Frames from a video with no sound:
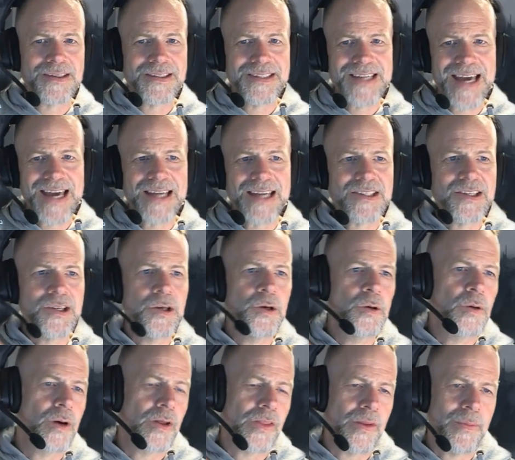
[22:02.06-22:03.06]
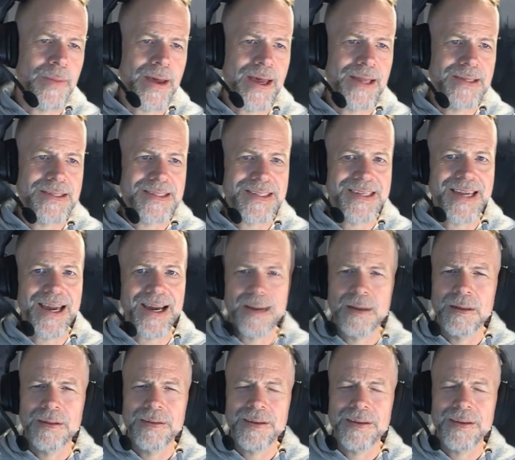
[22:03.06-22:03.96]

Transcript: tattoo on the man's neck.